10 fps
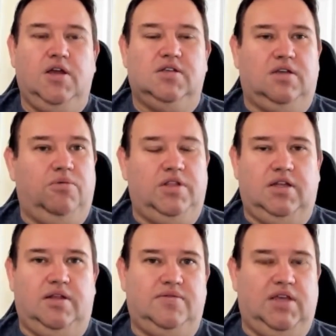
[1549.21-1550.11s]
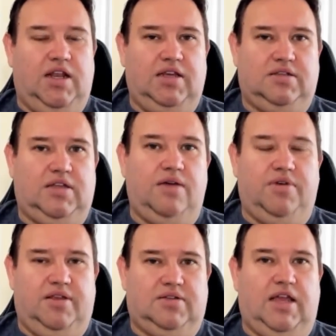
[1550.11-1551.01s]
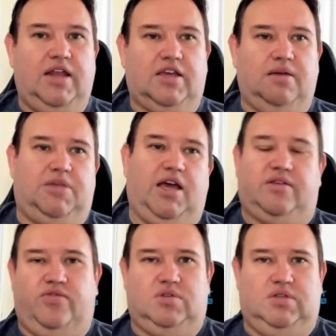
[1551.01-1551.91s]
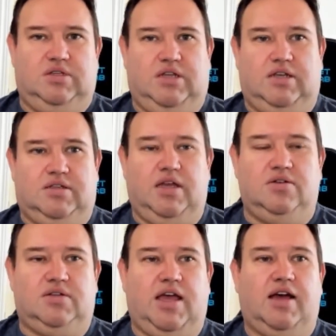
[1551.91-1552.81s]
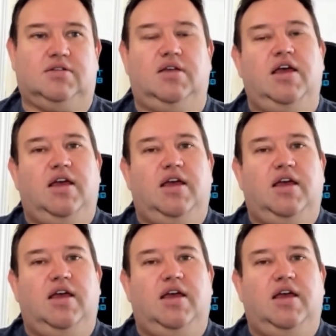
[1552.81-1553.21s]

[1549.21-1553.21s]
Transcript: Someone that lives in a state with a state income tax versus a state sales tax